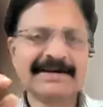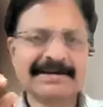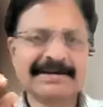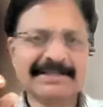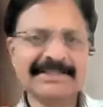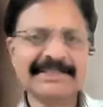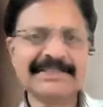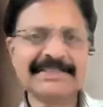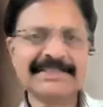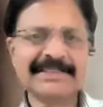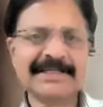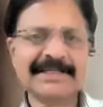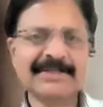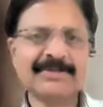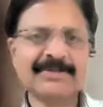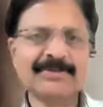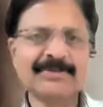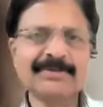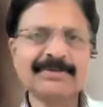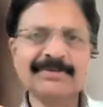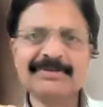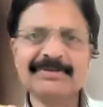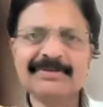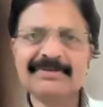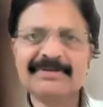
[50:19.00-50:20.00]
they are resistant
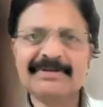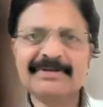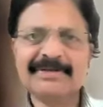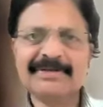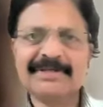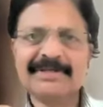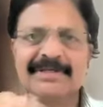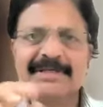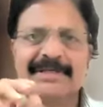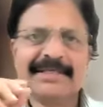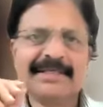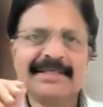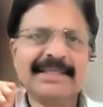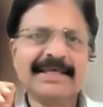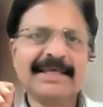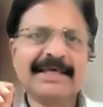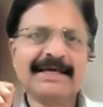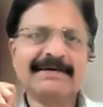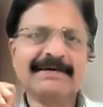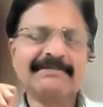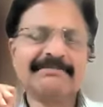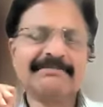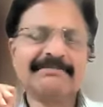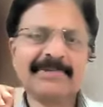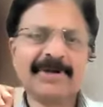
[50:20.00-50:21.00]
to
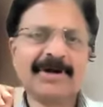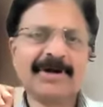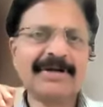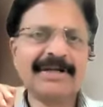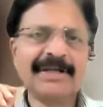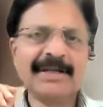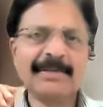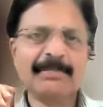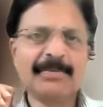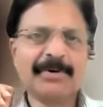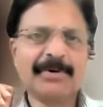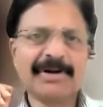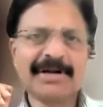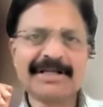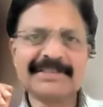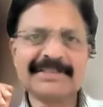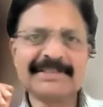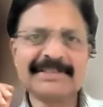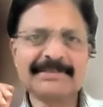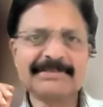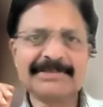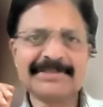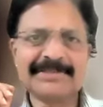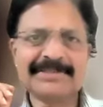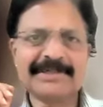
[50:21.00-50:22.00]
the
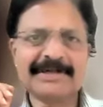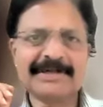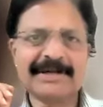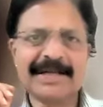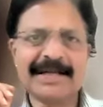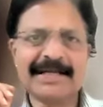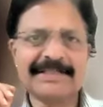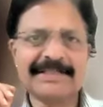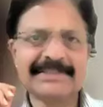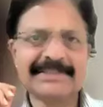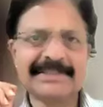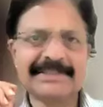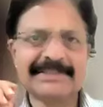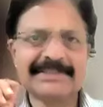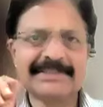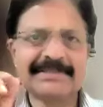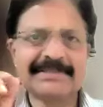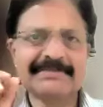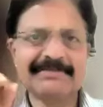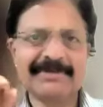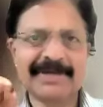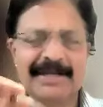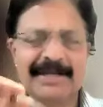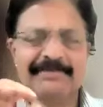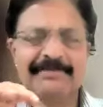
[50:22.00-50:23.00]
non-depolarizing muscle relaxants.
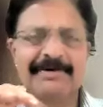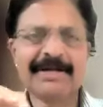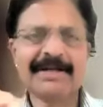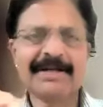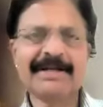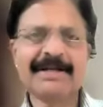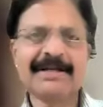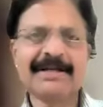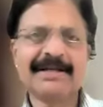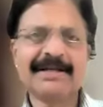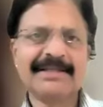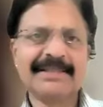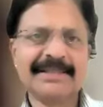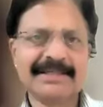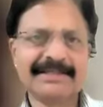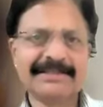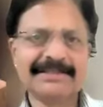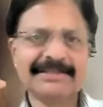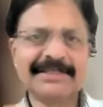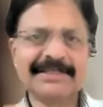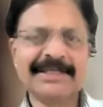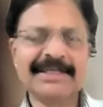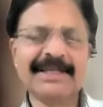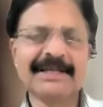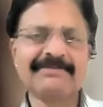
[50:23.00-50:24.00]
Whenever there is
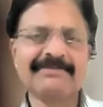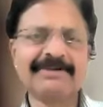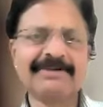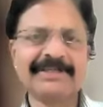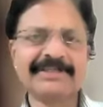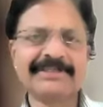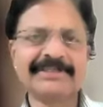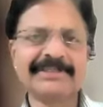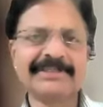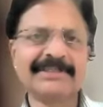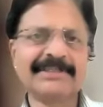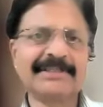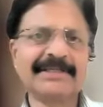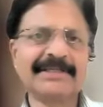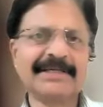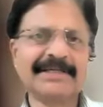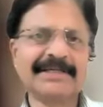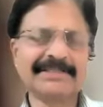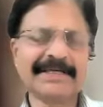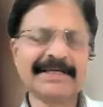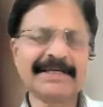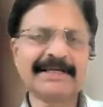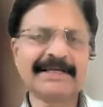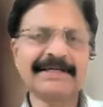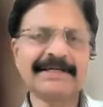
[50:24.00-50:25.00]
a denervation
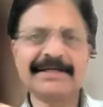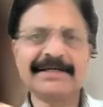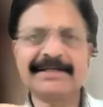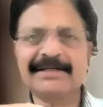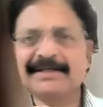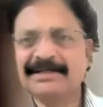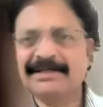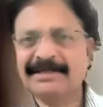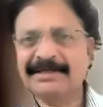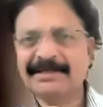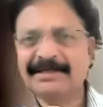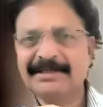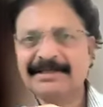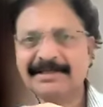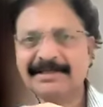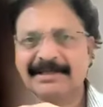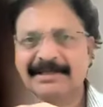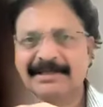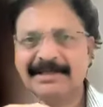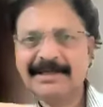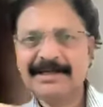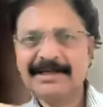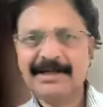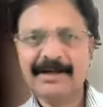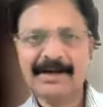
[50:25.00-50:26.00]
has occurred,
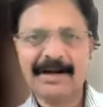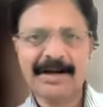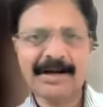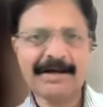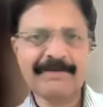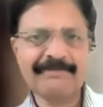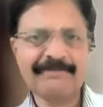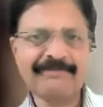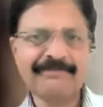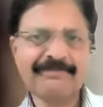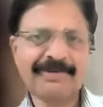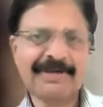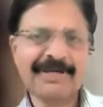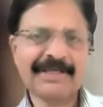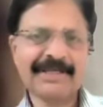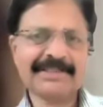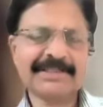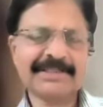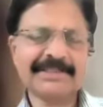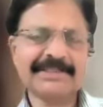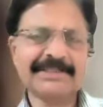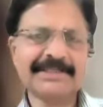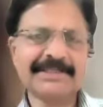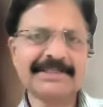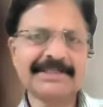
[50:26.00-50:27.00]
a lot of
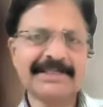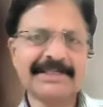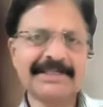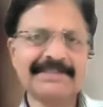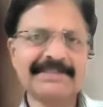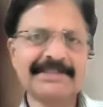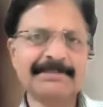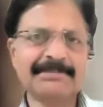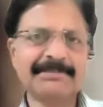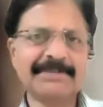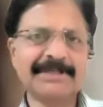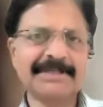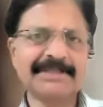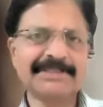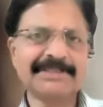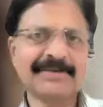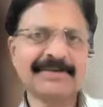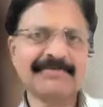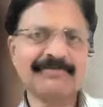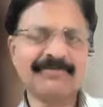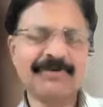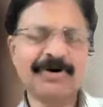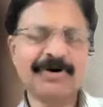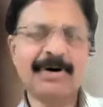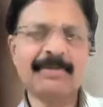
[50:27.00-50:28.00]
extrajunctional receptors are